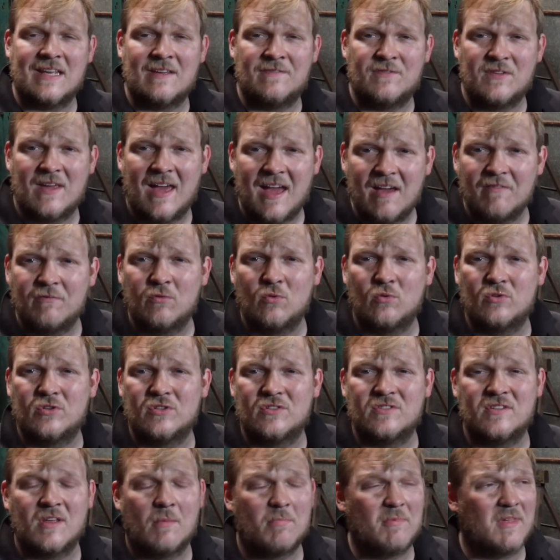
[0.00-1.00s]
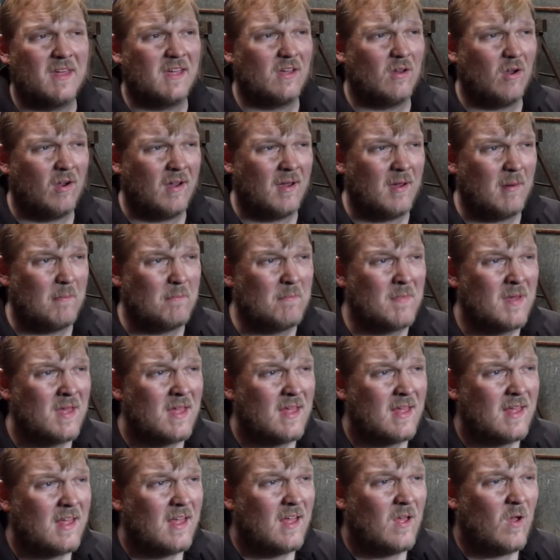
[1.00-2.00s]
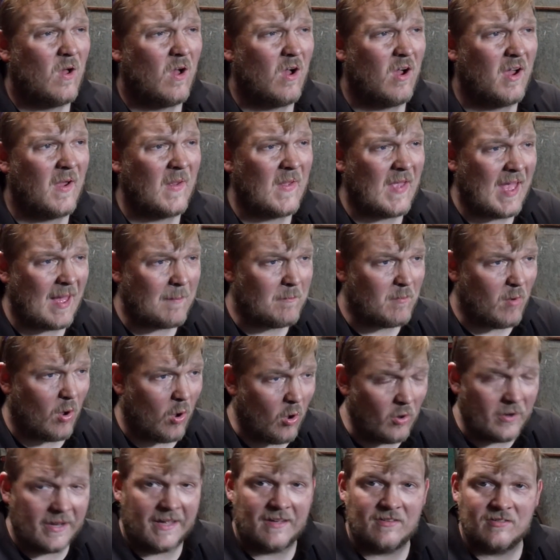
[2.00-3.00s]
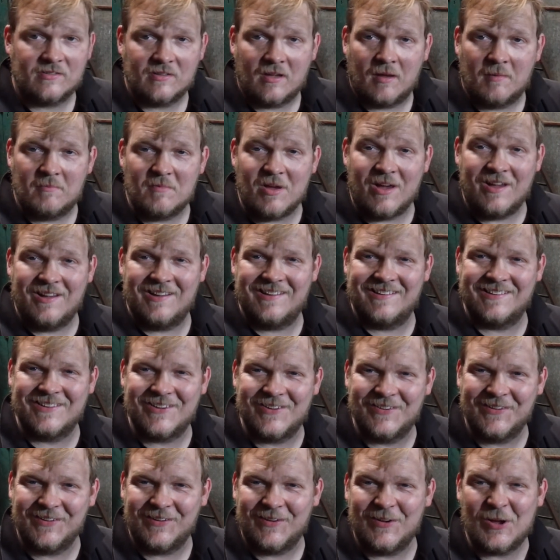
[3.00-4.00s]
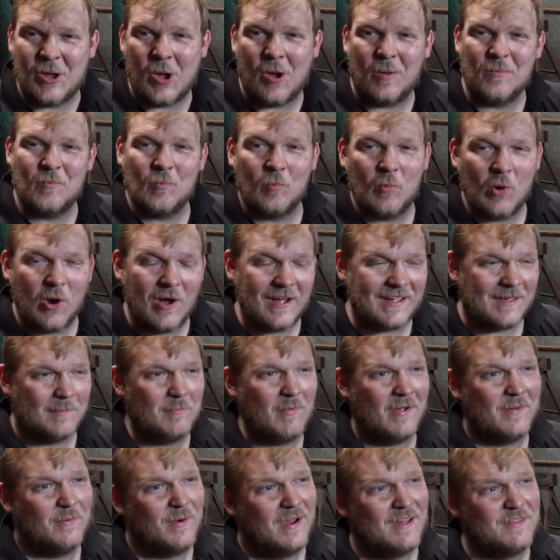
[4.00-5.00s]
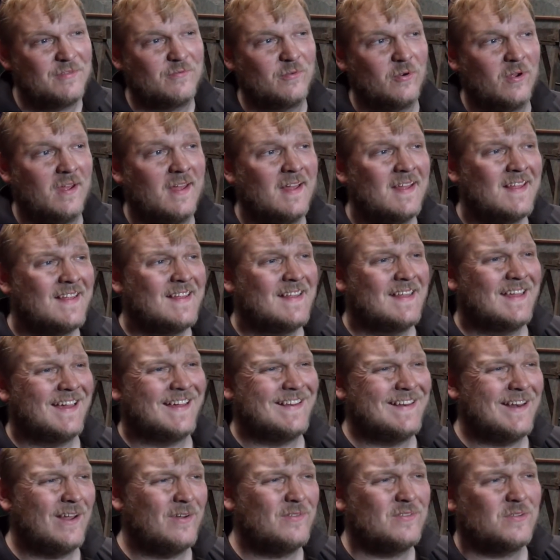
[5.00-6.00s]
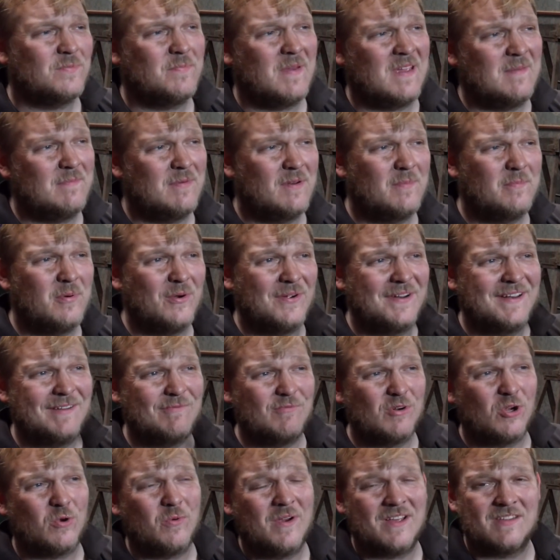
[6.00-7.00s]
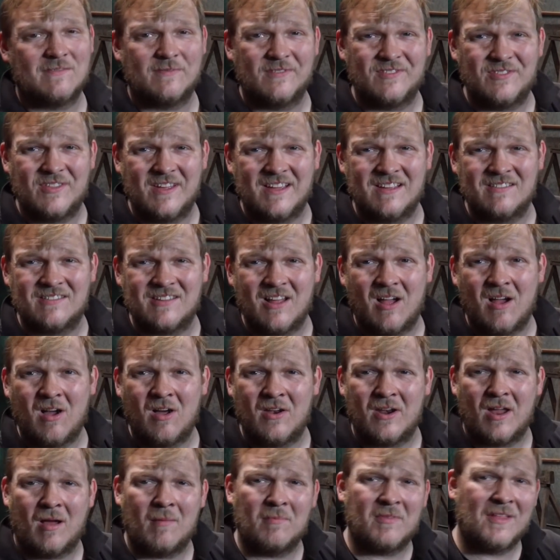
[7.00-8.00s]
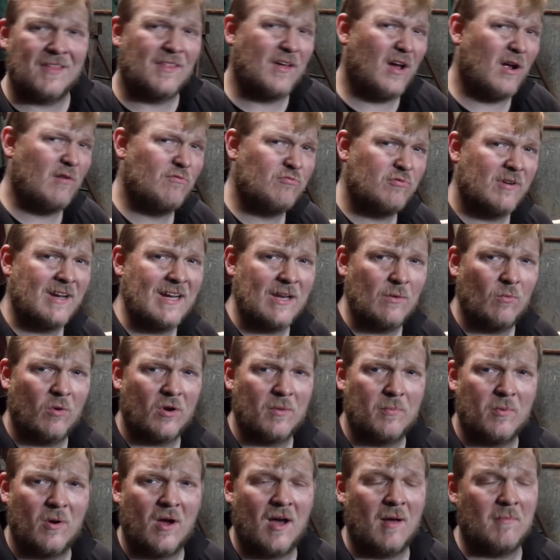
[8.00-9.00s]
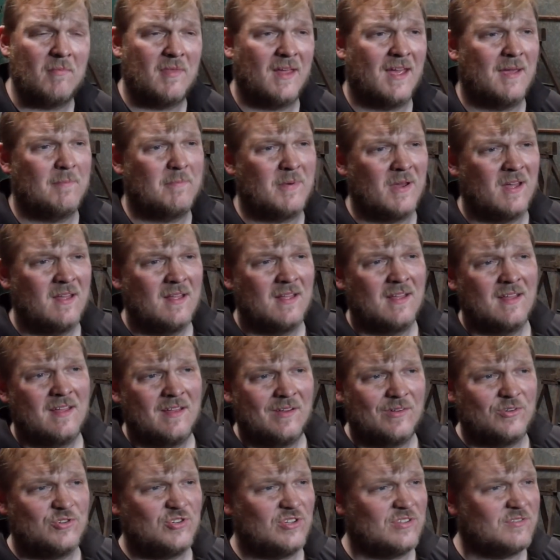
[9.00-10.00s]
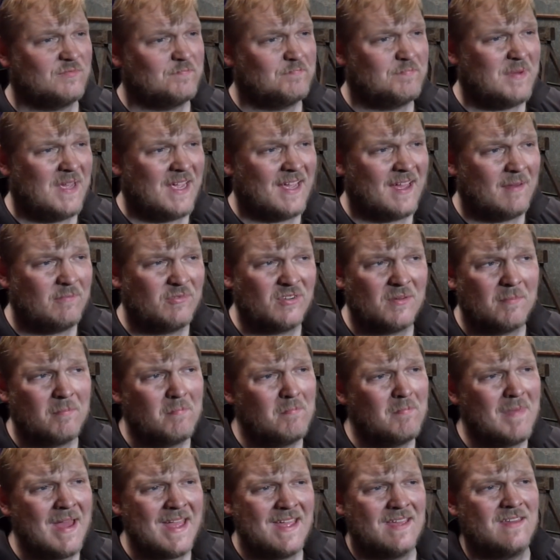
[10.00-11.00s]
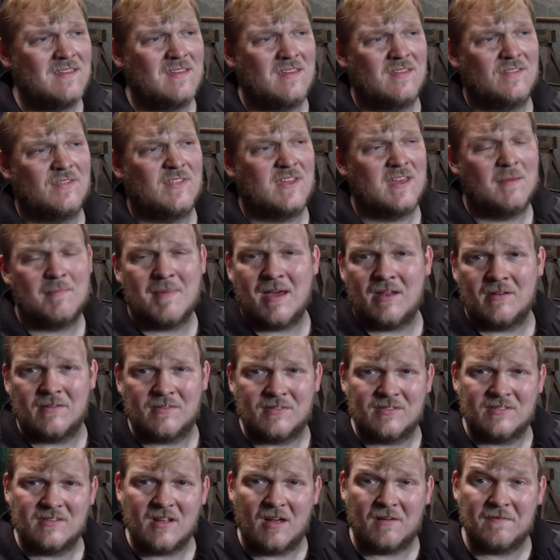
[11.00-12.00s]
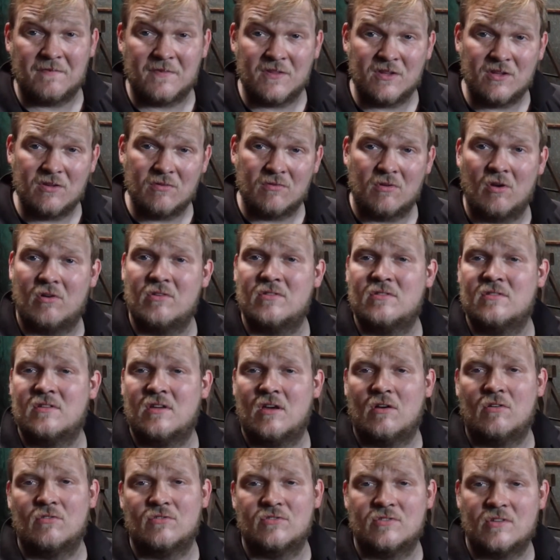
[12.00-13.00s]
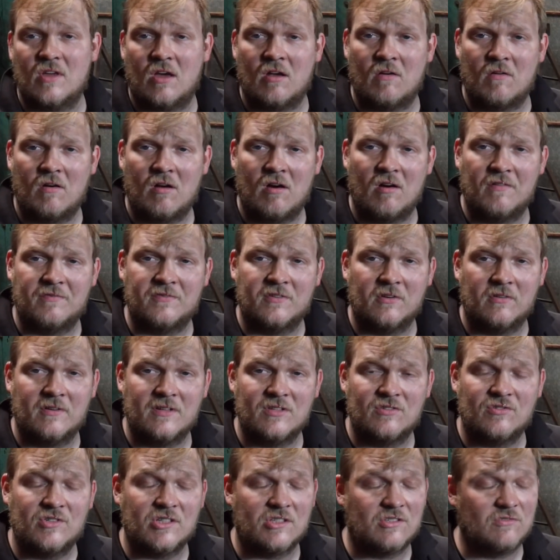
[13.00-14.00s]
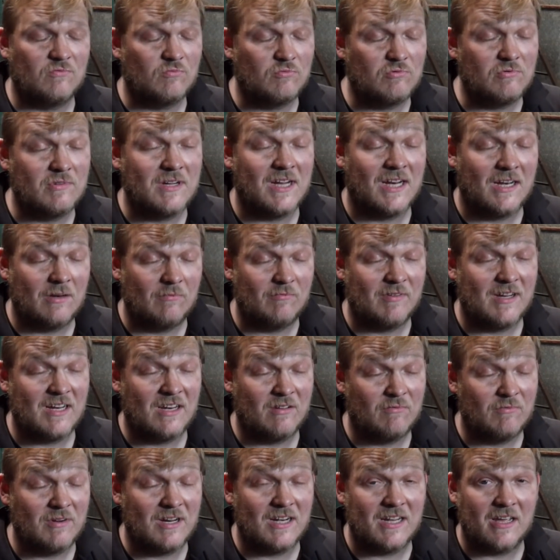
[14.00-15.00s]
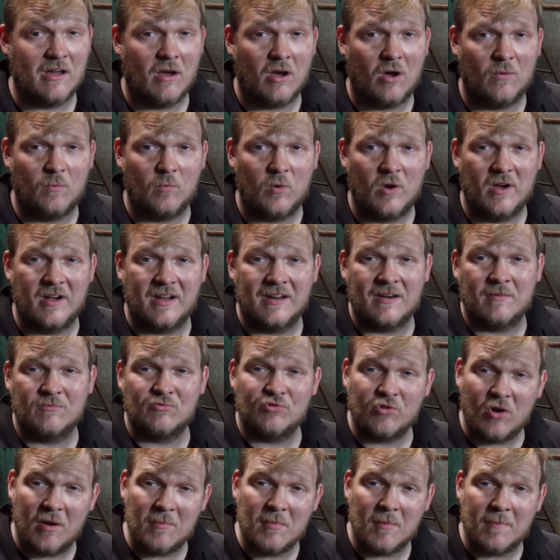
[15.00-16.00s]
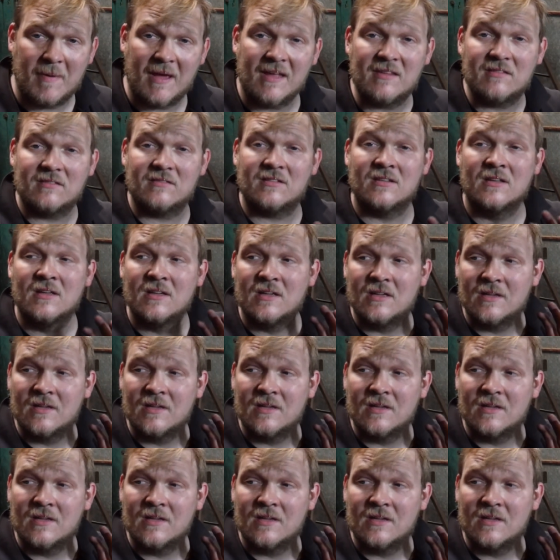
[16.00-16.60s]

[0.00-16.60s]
If you have ordered something, I'm I am on it. I'm working my way through it, and loads of people are putting in requests for things that aren't up there that I really want to put up there, but just being able to make the amount of stuff that you guys and girls are after is just really, really, really hard work, and I'm trying my best.